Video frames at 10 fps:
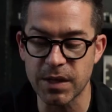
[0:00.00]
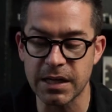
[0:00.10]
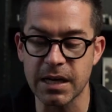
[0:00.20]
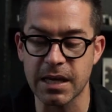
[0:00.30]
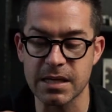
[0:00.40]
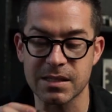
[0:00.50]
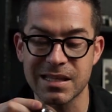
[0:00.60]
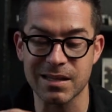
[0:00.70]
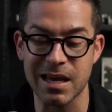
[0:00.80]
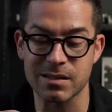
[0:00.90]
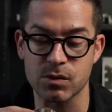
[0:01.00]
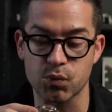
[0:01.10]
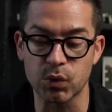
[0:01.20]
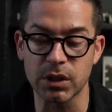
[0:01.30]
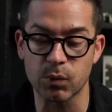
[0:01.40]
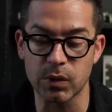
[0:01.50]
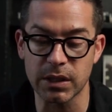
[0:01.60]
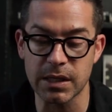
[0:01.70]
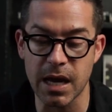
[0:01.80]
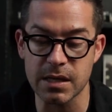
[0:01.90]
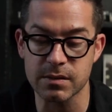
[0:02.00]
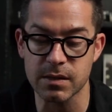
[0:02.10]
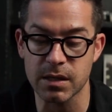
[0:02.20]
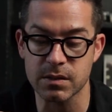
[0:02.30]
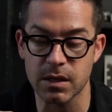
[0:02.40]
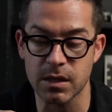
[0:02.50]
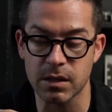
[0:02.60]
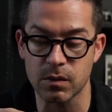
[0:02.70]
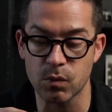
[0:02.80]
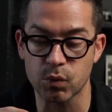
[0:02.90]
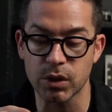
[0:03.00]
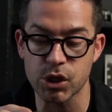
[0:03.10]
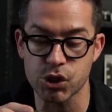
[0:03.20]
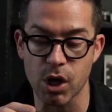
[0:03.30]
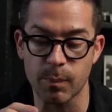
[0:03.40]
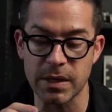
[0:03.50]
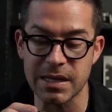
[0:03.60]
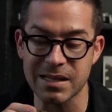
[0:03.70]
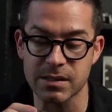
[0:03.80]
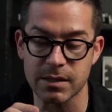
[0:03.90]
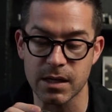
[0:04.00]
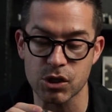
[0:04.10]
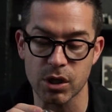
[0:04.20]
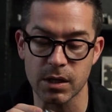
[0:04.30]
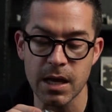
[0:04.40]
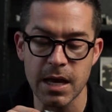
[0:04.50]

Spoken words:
in any case, this case is really, really nice. It's in really sharp and nice condition.